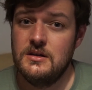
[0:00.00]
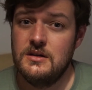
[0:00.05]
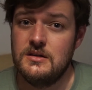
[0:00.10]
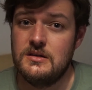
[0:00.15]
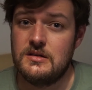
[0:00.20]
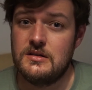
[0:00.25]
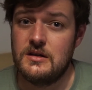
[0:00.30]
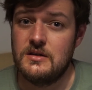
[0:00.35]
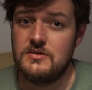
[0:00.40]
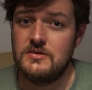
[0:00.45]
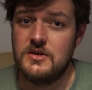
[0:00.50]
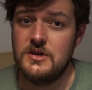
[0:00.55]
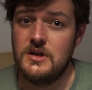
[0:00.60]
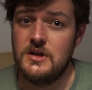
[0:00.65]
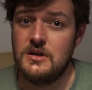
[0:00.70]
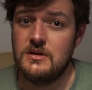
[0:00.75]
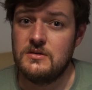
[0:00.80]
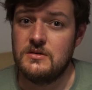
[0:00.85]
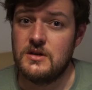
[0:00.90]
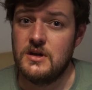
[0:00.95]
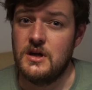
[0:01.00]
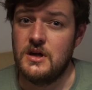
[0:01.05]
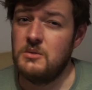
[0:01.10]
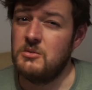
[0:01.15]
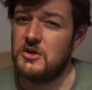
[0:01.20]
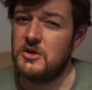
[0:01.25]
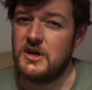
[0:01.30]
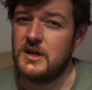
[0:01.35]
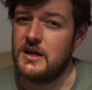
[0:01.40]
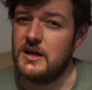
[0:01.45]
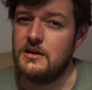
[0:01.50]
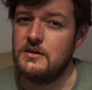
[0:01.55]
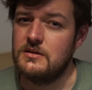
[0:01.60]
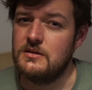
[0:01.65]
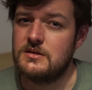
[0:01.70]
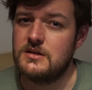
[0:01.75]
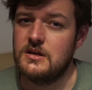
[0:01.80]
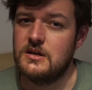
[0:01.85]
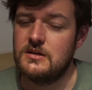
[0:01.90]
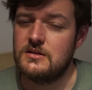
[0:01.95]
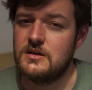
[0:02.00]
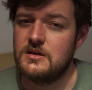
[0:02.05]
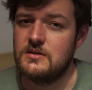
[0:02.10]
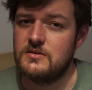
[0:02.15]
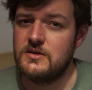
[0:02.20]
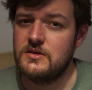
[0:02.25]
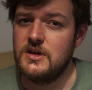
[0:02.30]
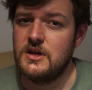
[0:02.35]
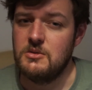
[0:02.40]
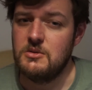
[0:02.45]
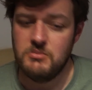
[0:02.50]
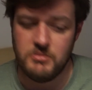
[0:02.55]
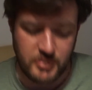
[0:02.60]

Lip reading: this afternoon, I was like, I'm not going to get all this done this afternoon.